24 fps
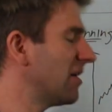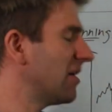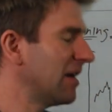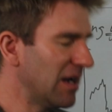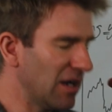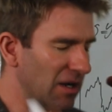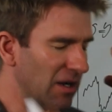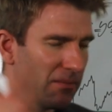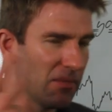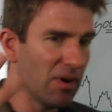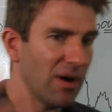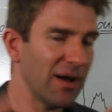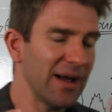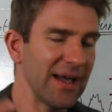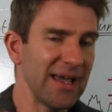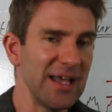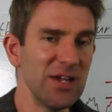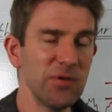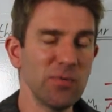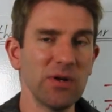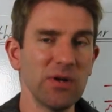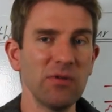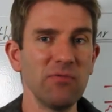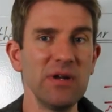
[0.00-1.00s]
And in our
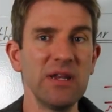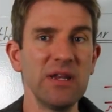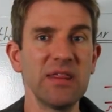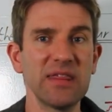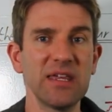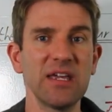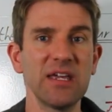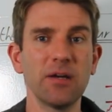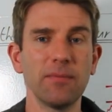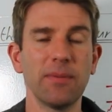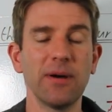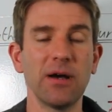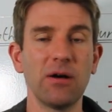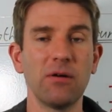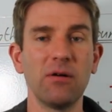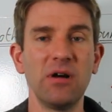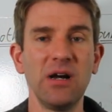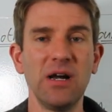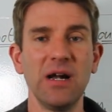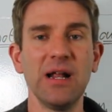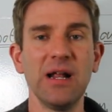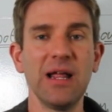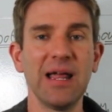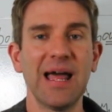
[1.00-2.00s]
mind, we don't really think
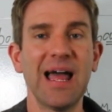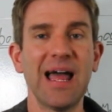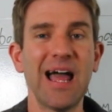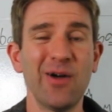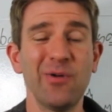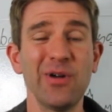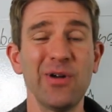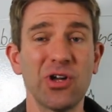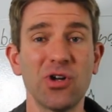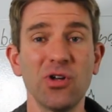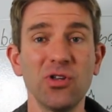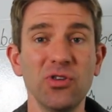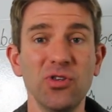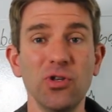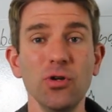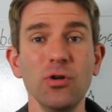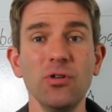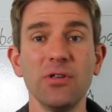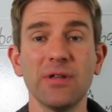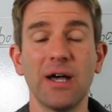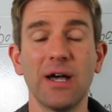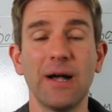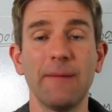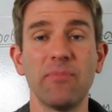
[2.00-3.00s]
about how it could
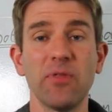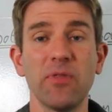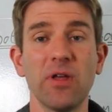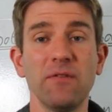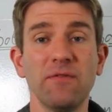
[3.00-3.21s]
do that.